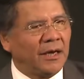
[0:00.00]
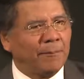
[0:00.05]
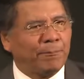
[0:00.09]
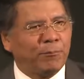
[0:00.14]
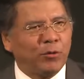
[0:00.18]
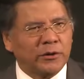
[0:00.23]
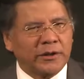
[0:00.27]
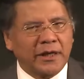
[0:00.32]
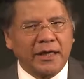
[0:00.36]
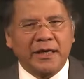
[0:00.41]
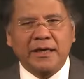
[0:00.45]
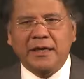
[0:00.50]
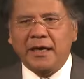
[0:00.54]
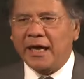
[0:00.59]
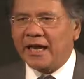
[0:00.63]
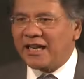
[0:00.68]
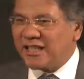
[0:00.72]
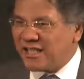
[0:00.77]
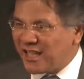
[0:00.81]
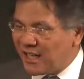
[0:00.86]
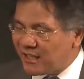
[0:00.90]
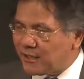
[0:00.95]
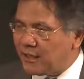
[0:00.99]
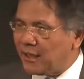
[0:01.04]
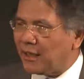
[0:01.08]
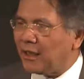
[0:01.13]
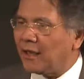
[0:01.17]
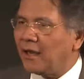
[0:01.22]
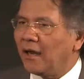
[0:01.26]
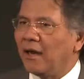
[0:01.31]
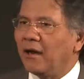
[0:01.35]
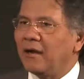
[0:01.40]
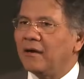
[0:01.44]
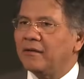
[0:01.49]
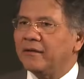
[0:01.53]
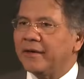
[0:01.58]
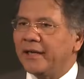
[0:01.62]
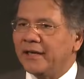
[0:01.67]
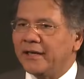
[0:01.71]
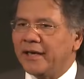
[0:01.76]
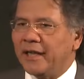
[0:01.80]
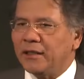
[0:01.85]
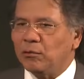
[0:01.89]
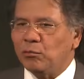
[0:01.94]
put in the existing
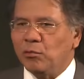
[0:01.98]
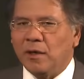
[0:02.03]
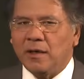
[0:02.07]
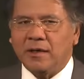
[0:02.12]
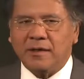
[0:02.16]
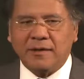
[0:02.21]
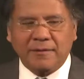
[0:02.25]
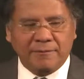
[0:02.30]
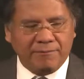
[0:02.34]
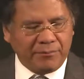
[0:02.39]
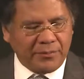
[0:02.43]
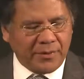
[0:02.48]
rail network.